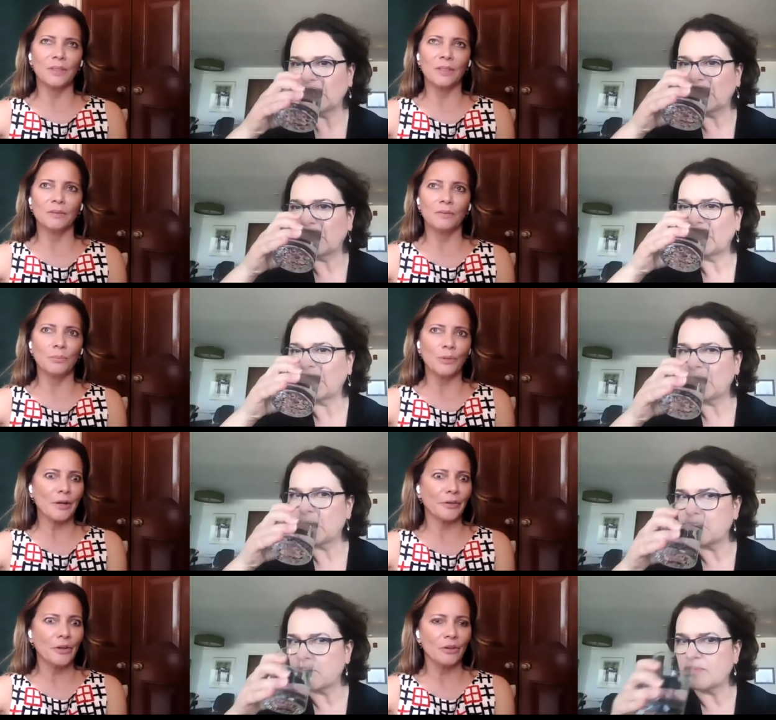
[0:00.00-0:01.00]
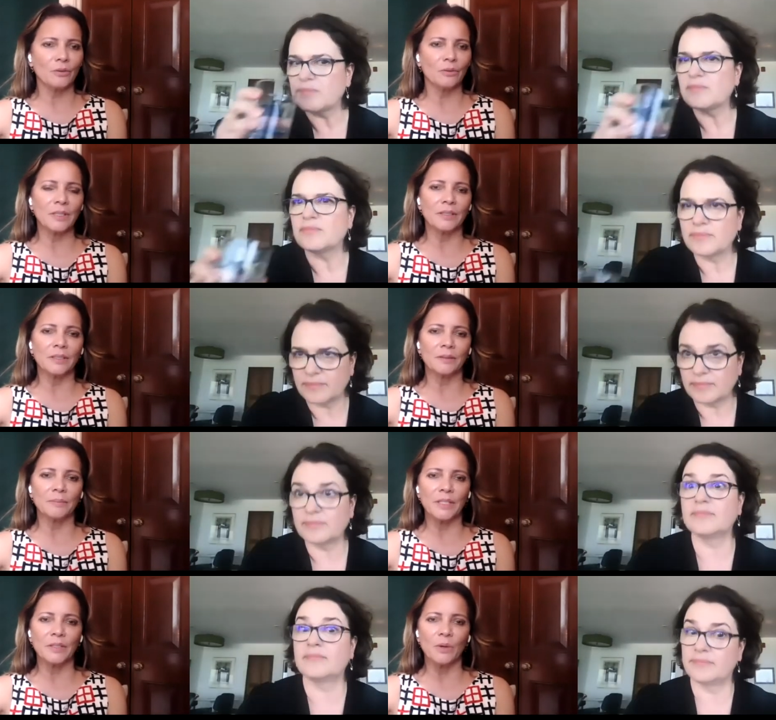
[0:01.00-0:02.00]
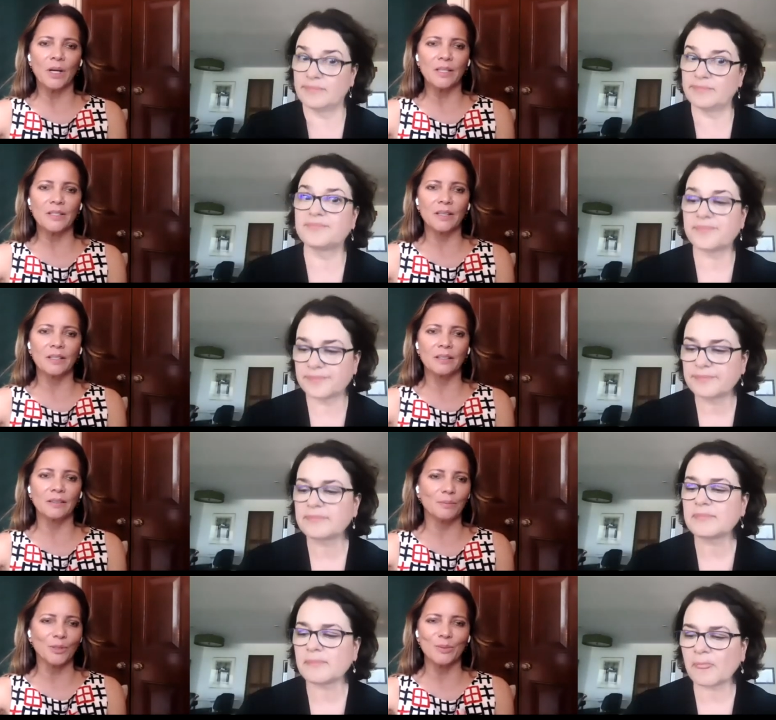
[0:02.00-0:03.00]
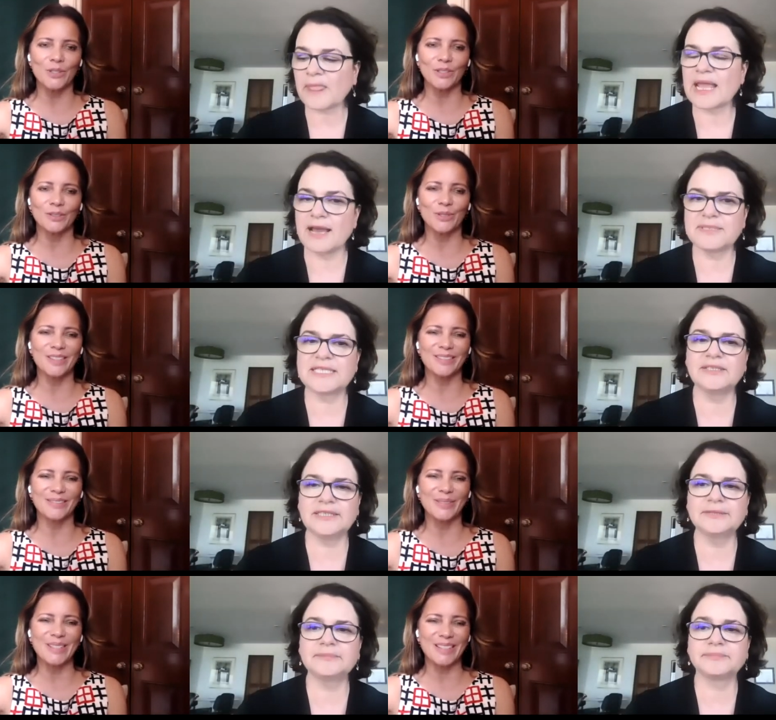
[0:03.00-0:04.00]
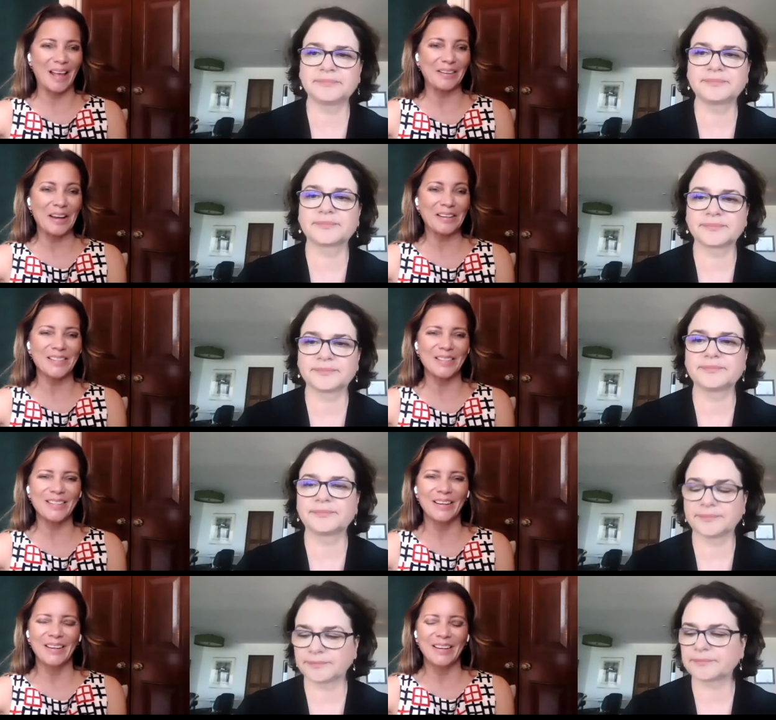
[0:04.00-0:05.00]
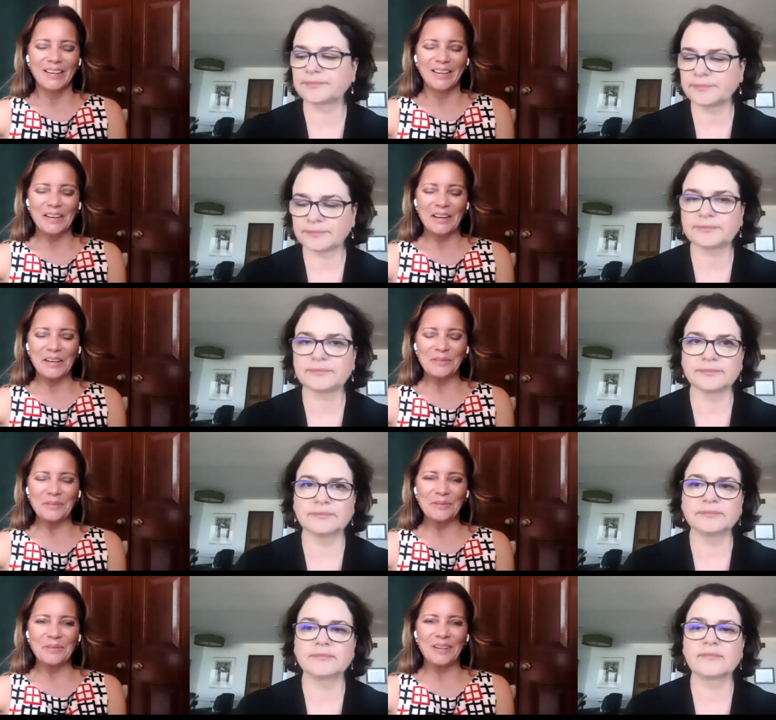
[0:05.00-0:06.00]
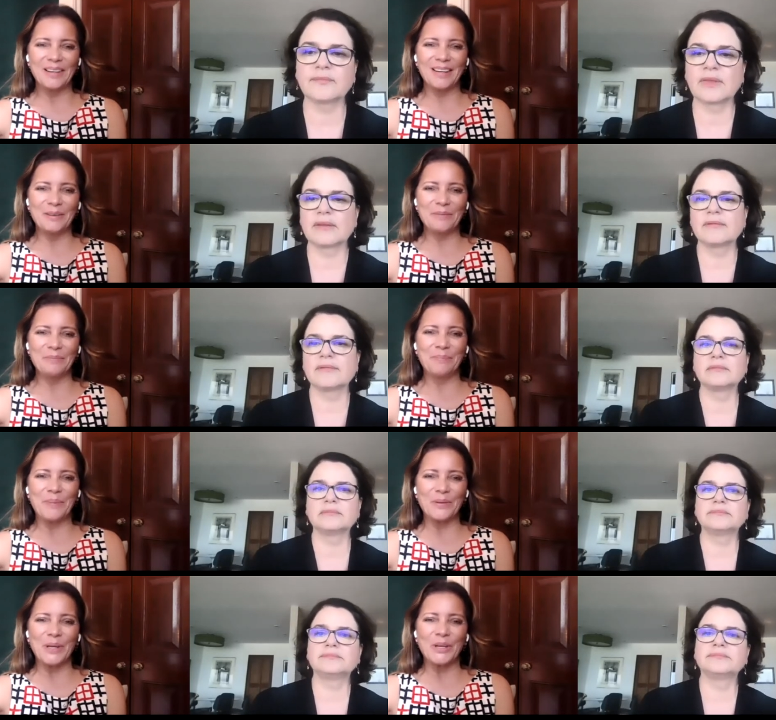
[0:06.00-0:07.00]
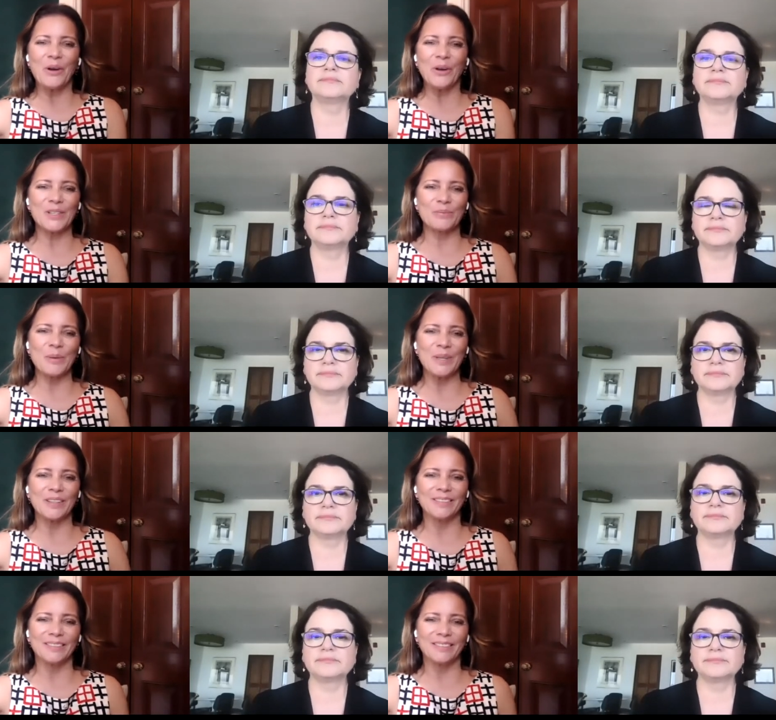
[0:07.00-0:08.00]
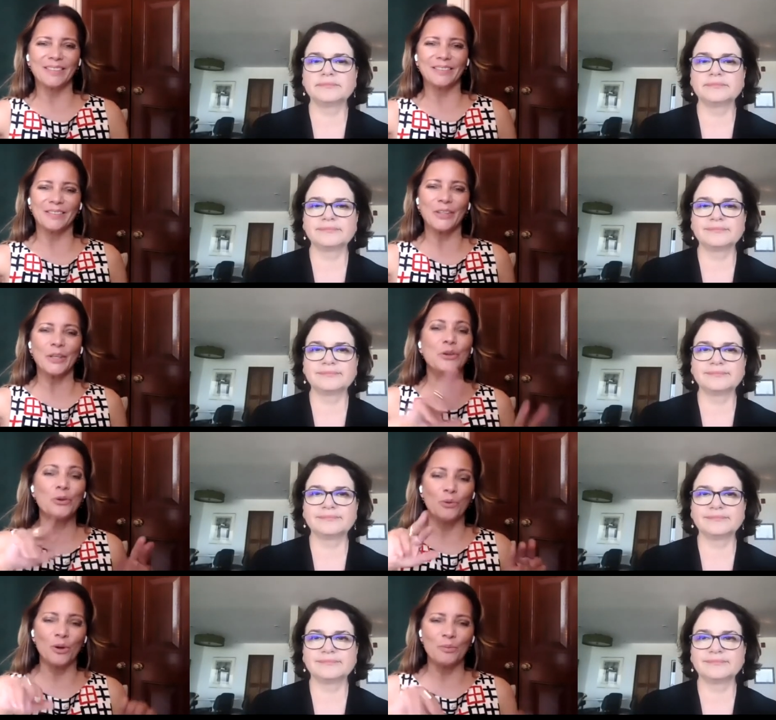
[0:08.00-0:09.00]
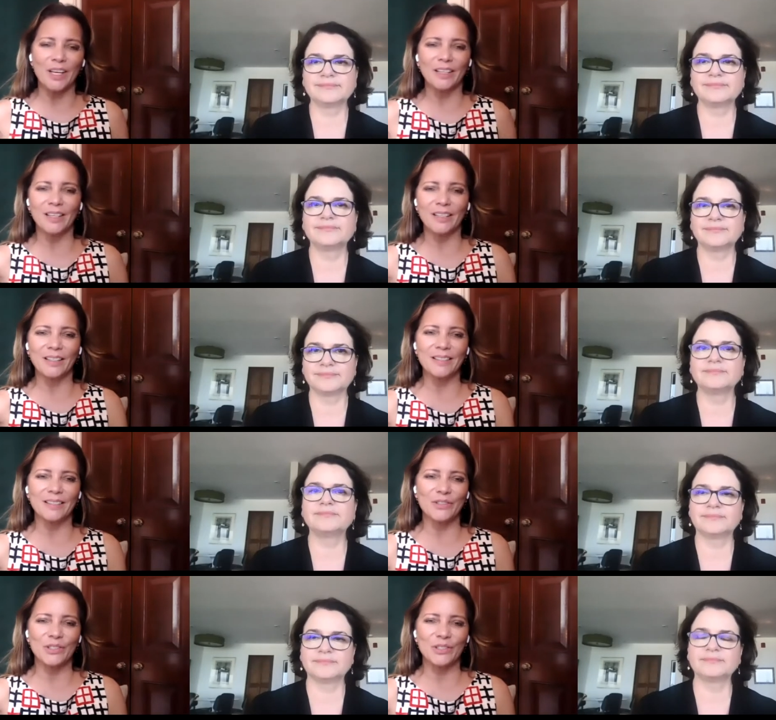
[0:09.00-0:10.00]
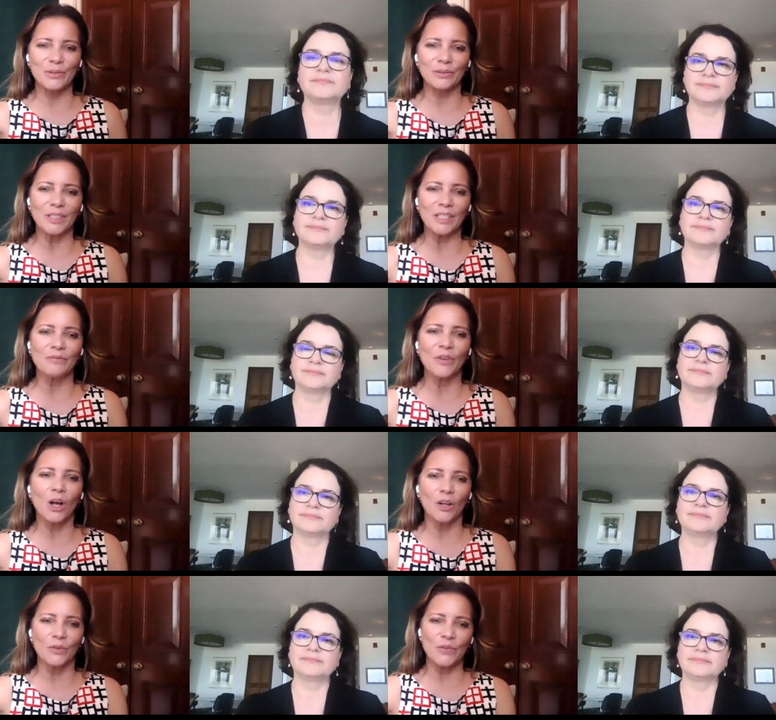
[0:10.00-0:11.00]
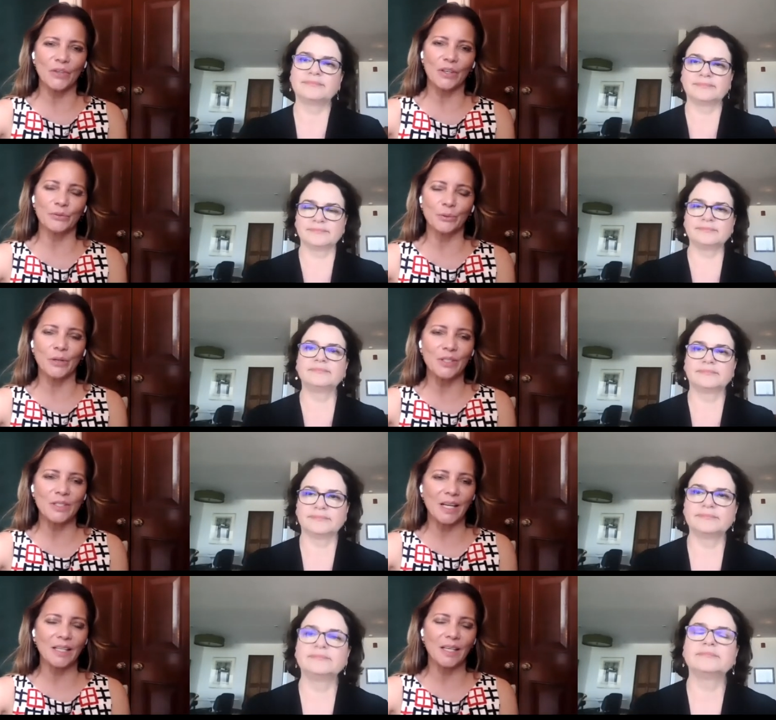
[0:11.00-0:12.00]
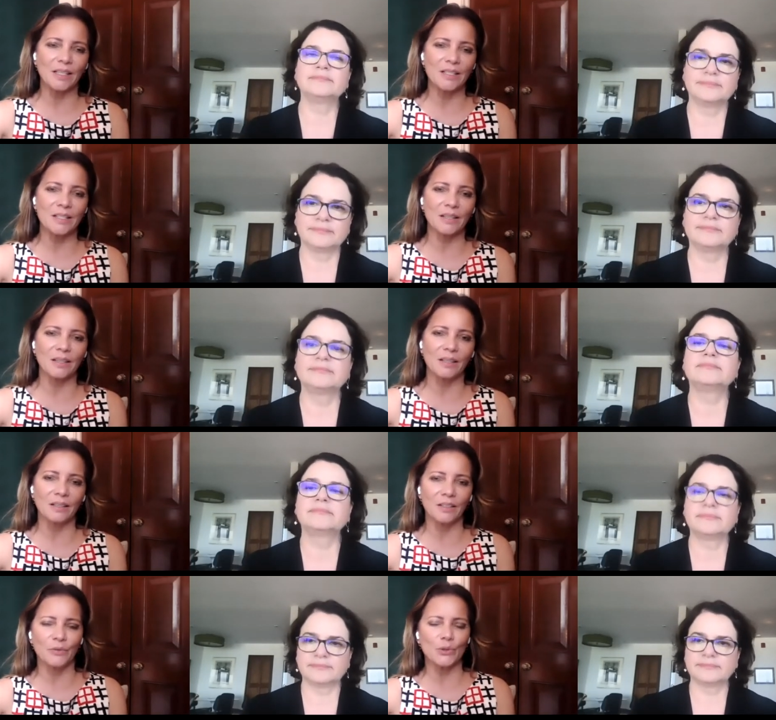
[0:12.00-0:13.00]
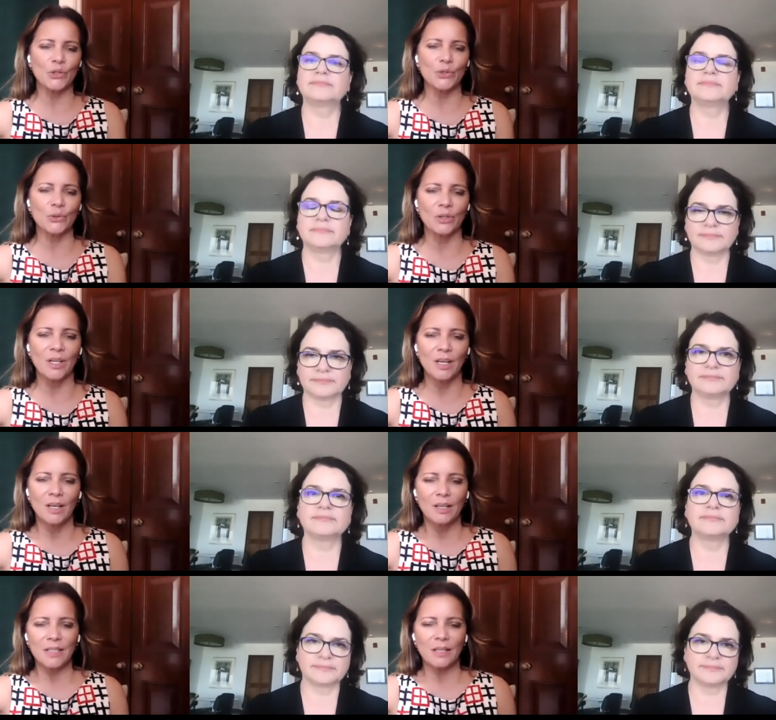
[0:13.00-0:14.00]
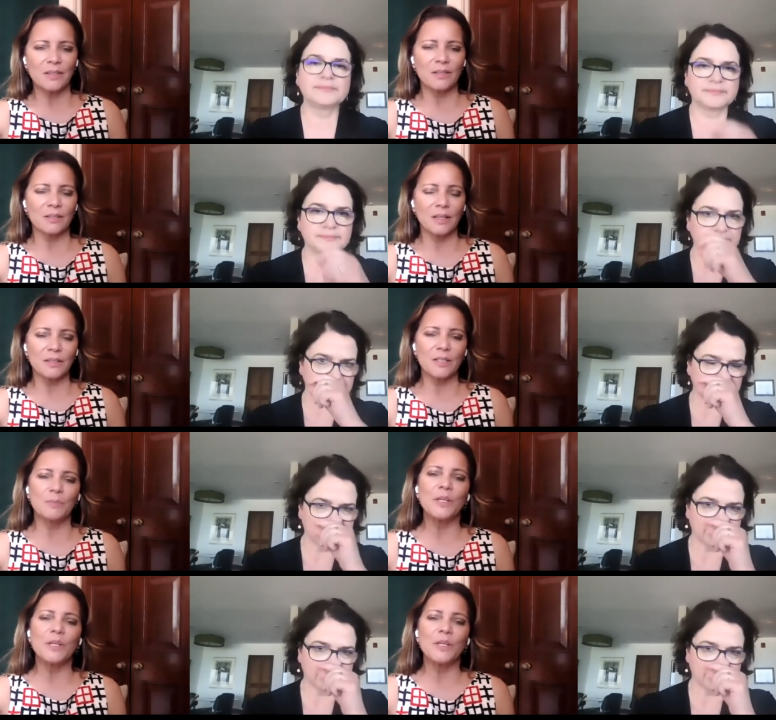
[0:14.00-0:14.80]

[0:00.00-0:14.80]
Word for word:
Speaker 1: uh, brand new in, in, many ways, and the Barbizon was was that nexus. Uh, but we call these women the new woman, and uh, she certainly evolves uh, throughout the decades uh, of your story. Tell us, tell us a